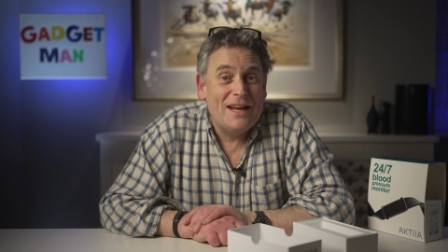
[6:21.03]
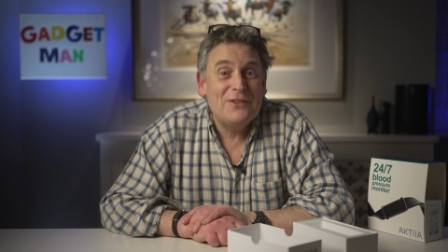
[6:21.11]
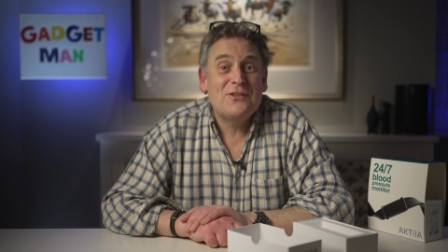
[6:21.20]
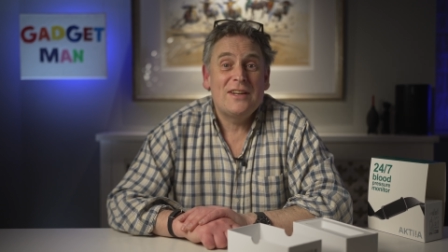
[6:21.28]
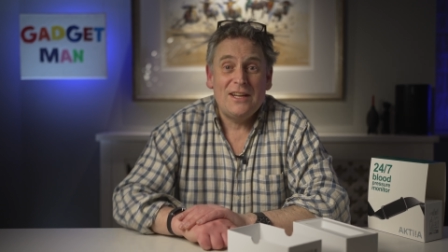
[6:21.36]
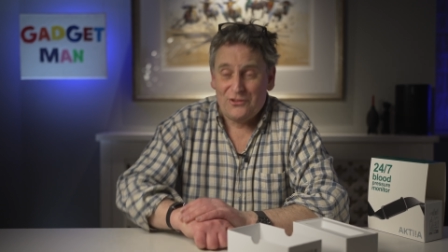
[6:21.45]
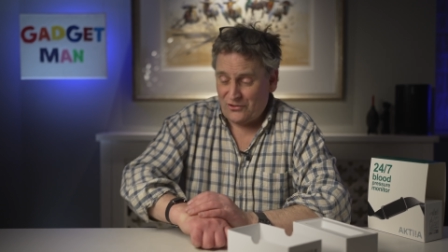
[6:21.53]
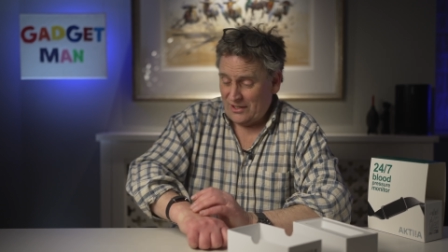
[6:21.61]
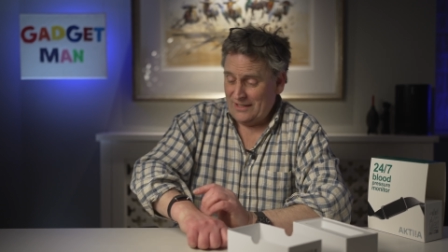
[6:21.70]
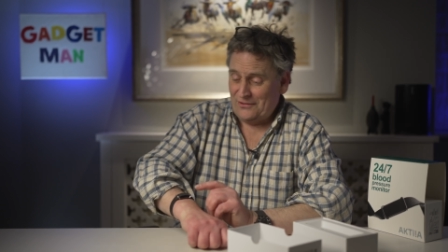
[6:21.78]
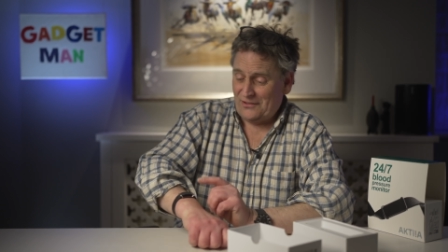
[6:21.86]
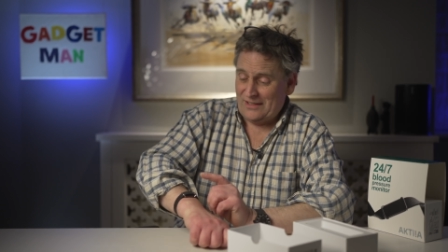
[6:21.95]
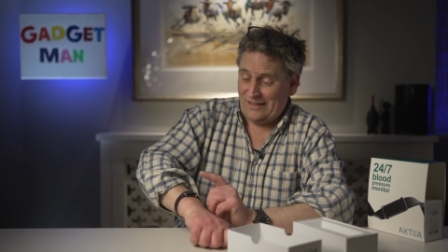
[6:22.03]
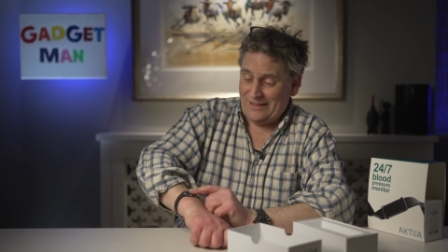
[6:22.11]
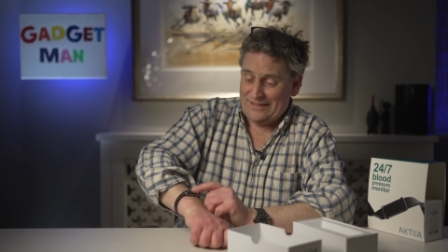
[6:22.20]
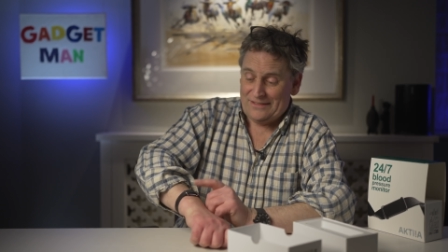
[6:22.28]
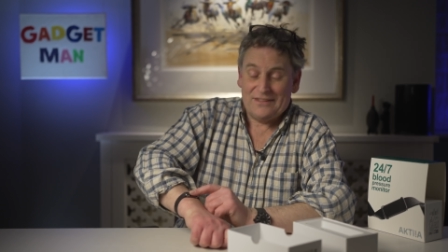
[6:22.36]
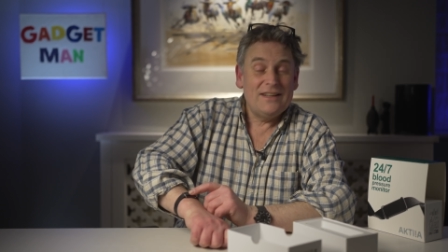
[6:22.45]
is that it shines a
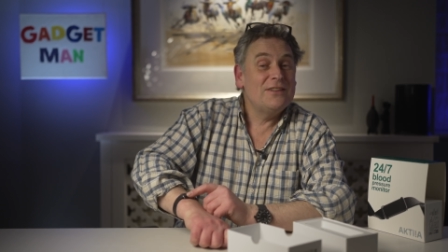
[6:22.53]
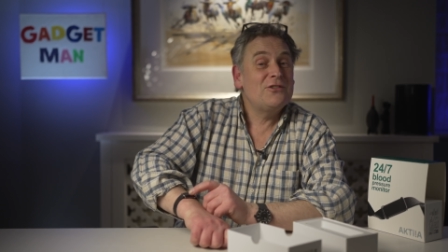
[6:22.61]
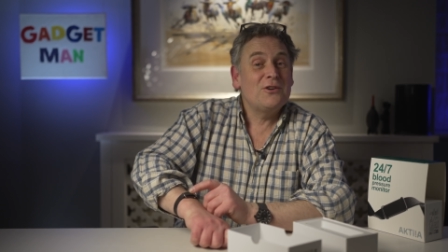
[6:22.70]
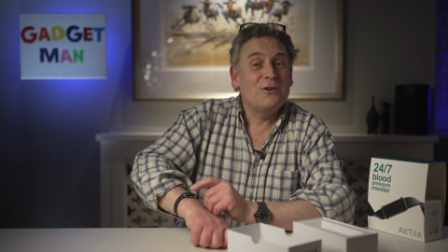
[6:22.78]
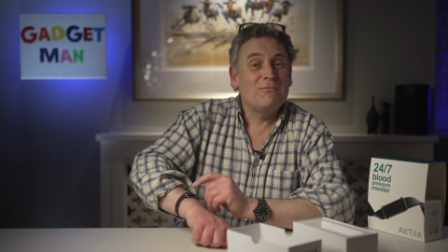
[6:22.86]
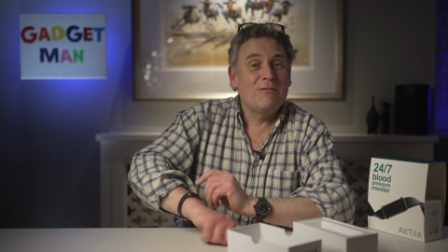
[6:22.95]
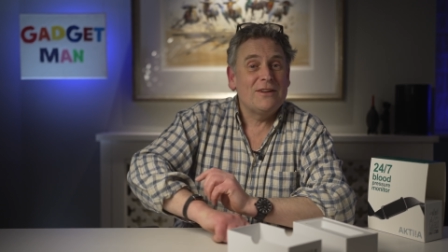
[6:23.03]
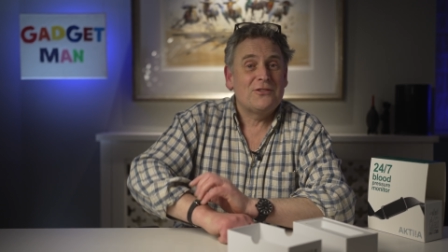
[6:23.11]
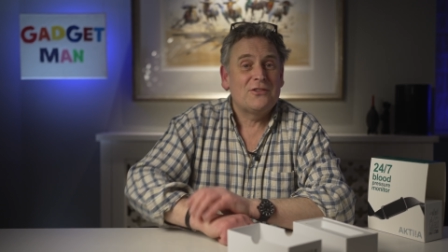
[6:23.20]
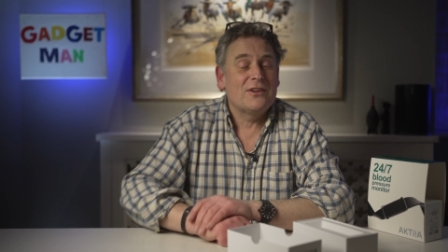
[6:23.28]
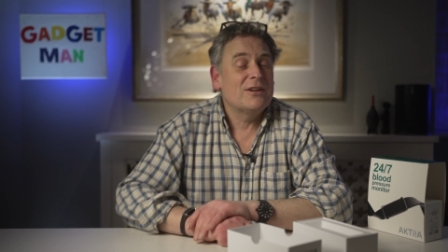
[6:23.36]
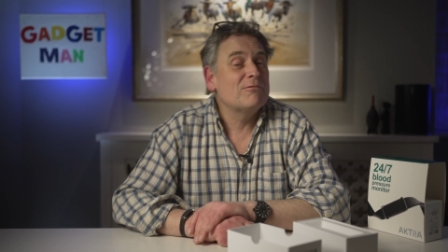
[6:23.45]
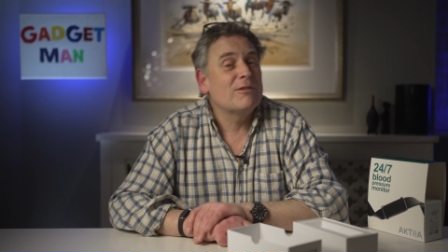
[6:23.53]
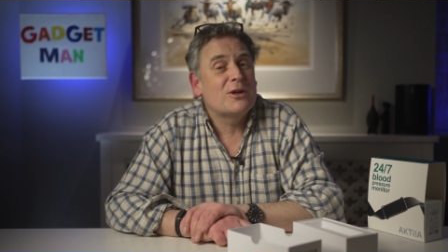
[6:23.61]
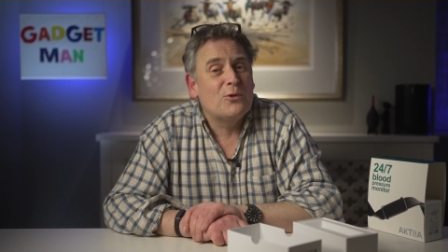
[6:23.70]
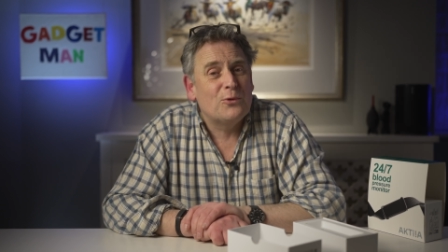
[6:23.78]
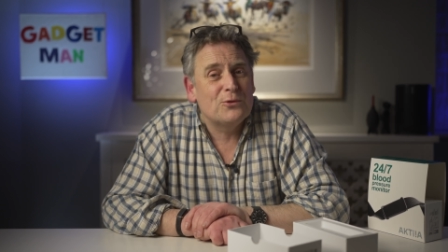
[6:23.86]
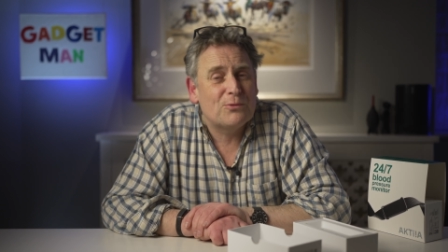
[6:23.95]
light into your wrist and
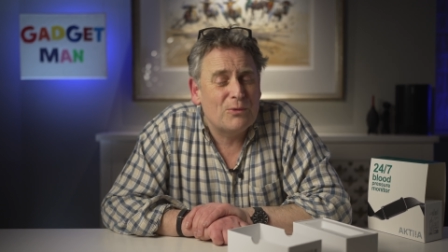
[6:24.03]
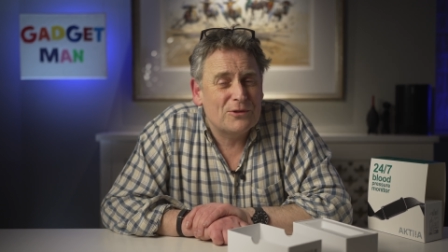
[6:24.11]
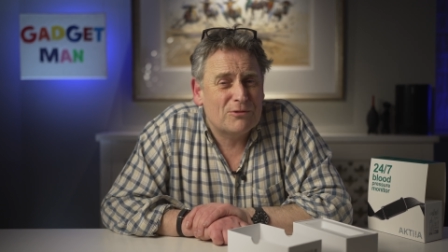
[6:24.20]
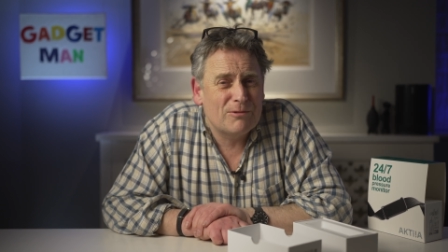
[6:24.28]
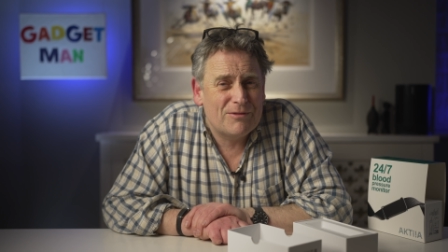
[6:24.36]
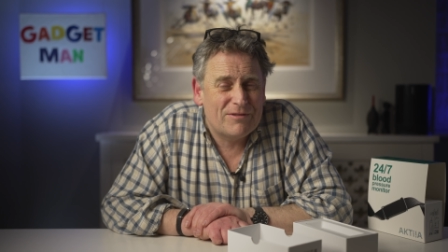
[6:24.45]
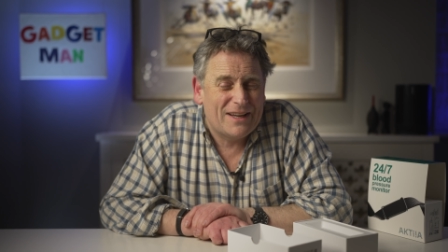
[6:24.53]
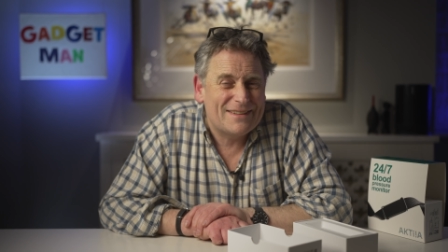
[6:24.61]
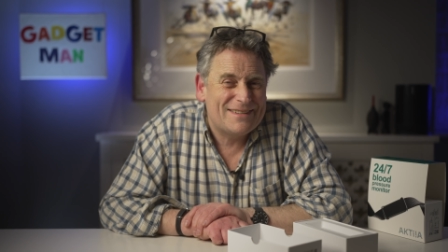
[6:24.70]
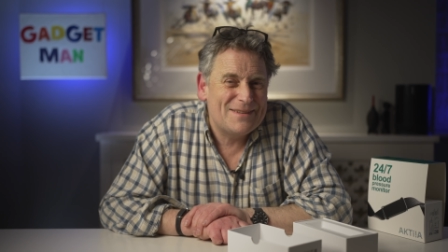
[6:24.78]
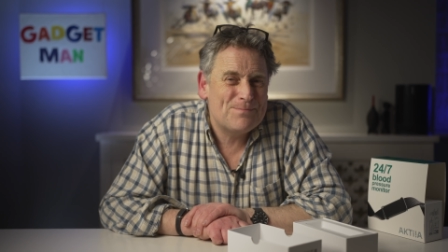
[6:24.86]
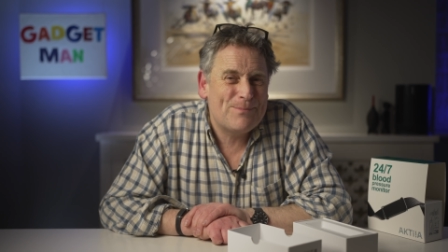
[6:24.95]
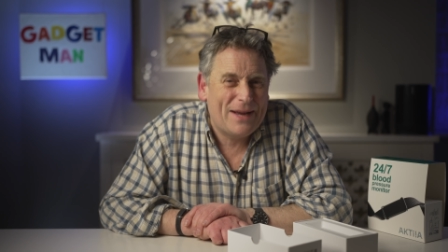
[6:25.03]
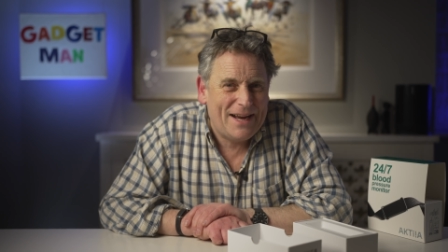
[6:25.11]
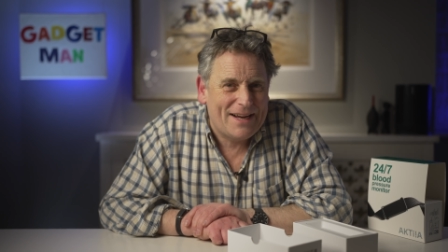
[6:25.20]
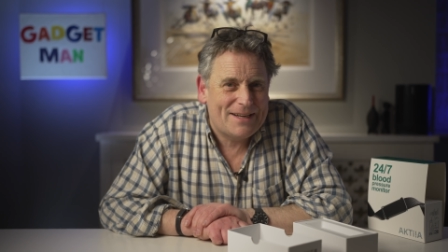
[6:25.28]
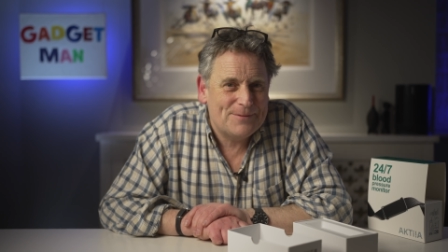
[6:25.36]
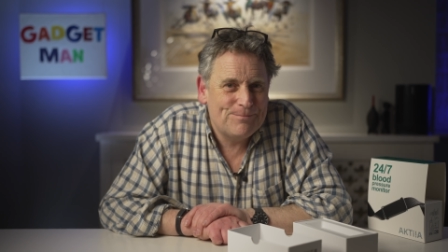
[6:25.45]
records what's reflected
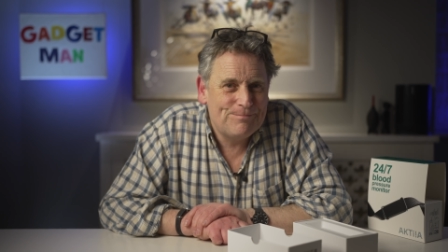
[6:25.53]
back.